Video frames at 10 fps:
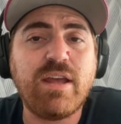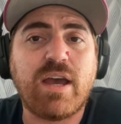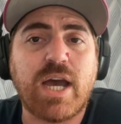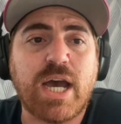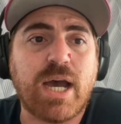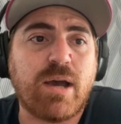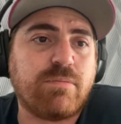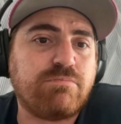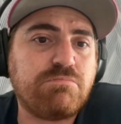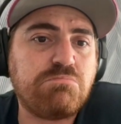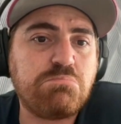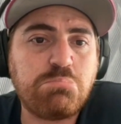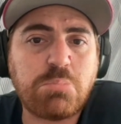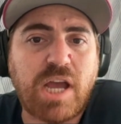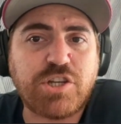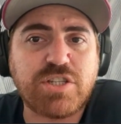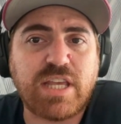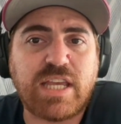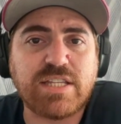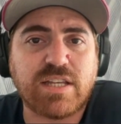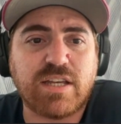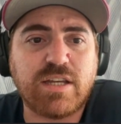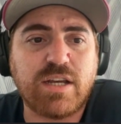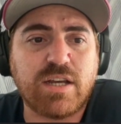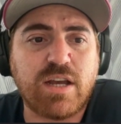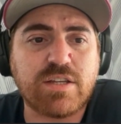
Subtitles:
I just think he's a